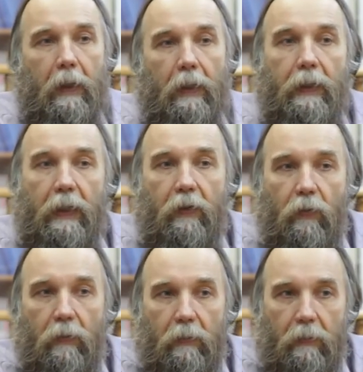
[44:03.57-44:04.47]
the
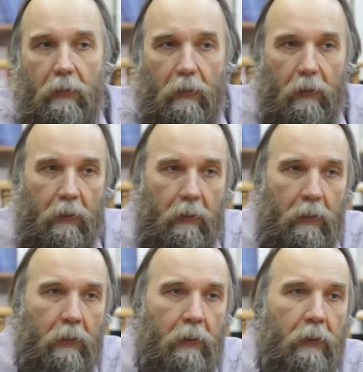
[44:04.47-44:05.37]

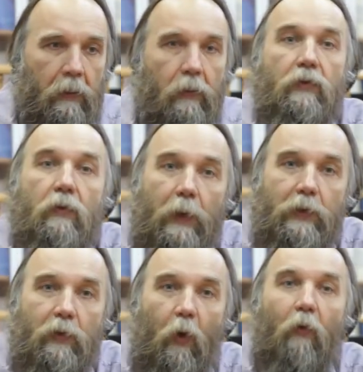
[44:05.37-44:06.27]

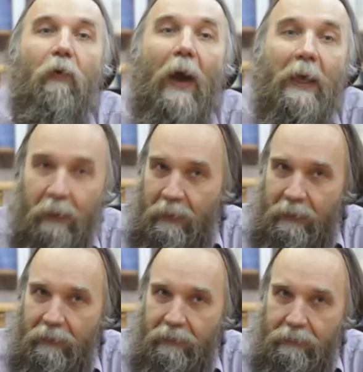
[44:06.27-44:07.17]
conservation of
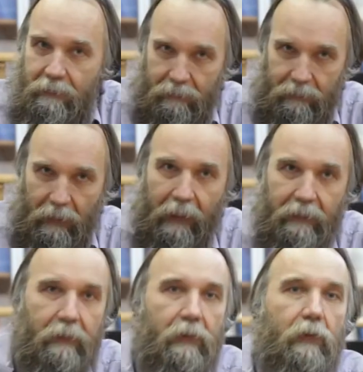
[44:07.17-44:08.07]
ethnic
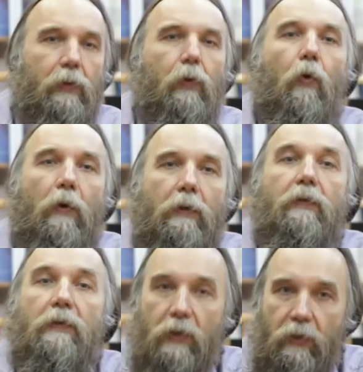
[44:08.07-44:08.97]
identity or
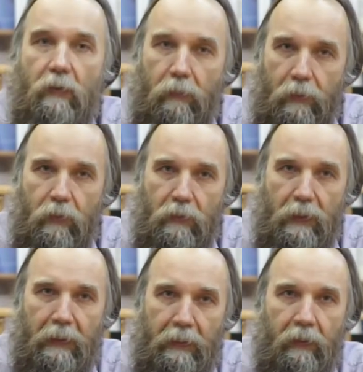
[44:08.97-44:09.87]
traditional religious
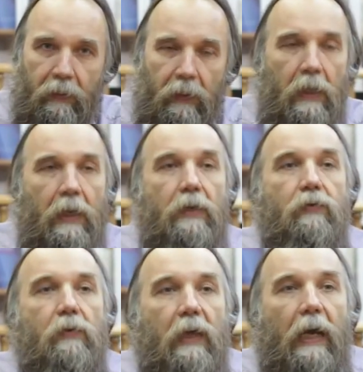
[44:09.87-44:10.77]
identity is
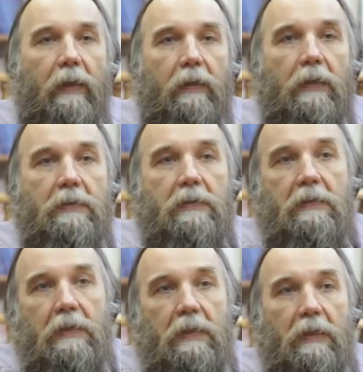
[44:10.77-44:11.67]
regarded as
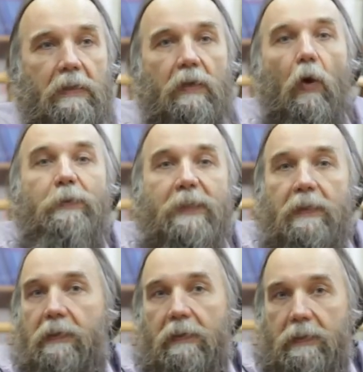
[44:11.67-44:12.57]
an
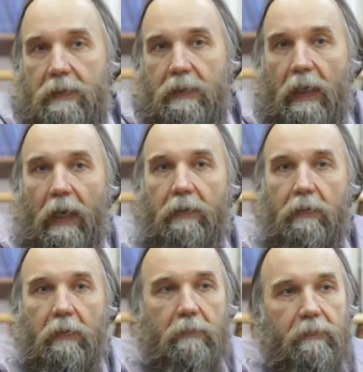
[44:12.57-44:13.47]
obstacle, as a kind
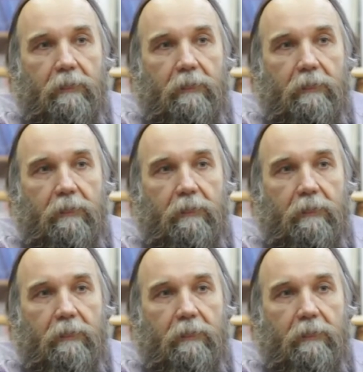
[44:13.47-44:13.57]
of